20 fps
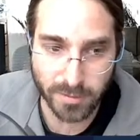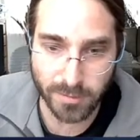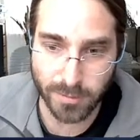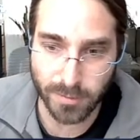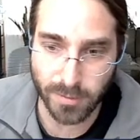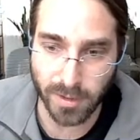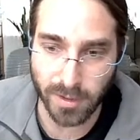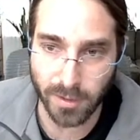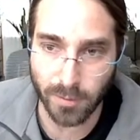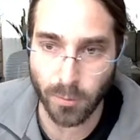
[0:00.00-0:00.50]

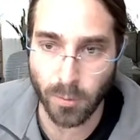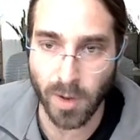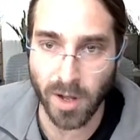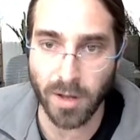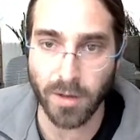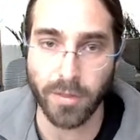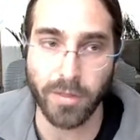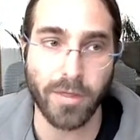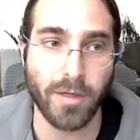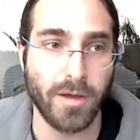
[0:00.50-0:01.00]
to a
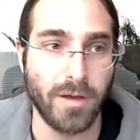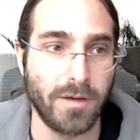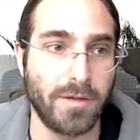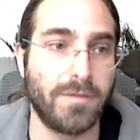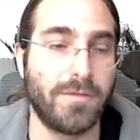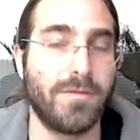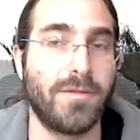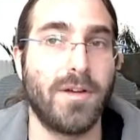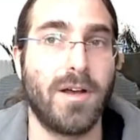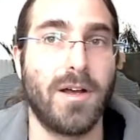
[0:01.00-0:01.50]
wealth
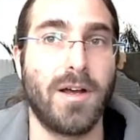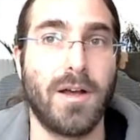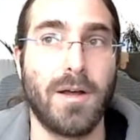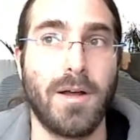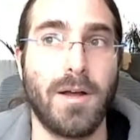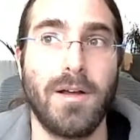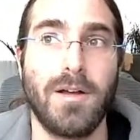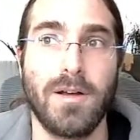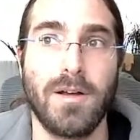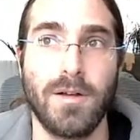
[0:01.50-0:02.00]
of
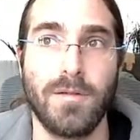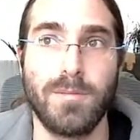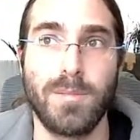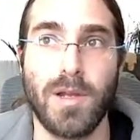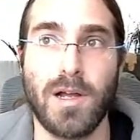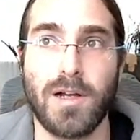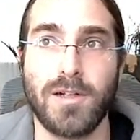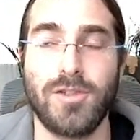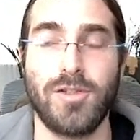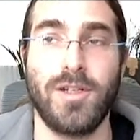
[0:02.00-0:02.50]

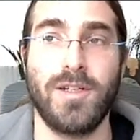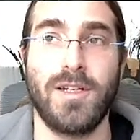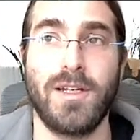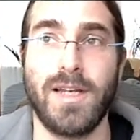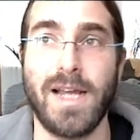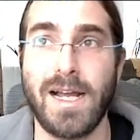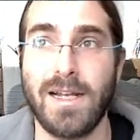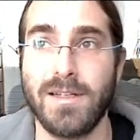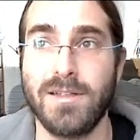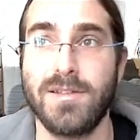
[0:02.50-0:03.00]
blockchain
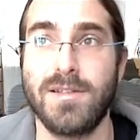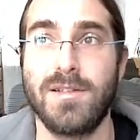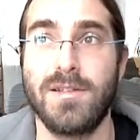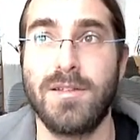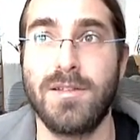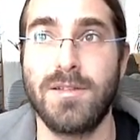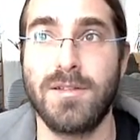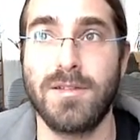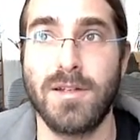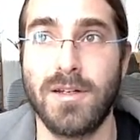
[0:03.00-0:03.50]

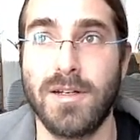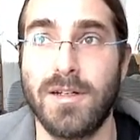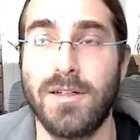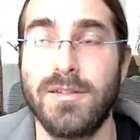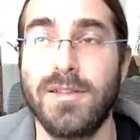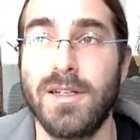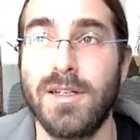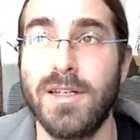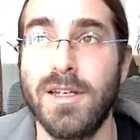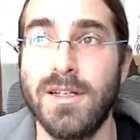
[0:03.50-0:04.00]
analysis
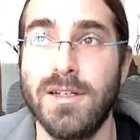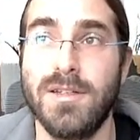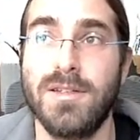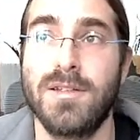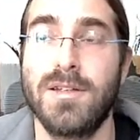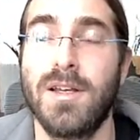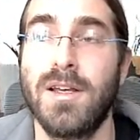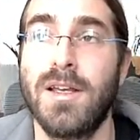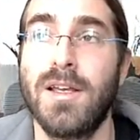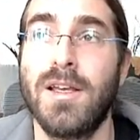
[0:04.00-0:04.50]
techniques.